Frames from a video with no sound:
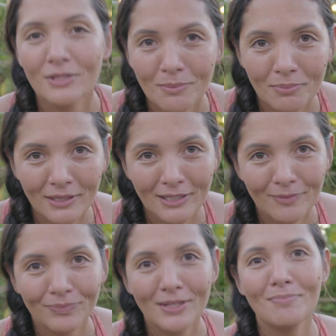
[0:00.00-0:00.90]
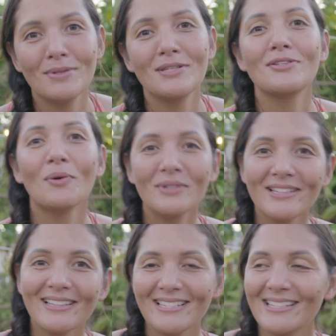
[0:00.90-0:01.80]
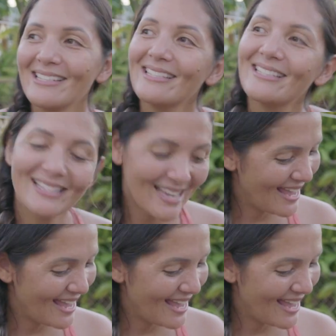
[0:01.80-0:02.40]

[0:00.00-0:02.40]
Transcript: simply and be so delicious.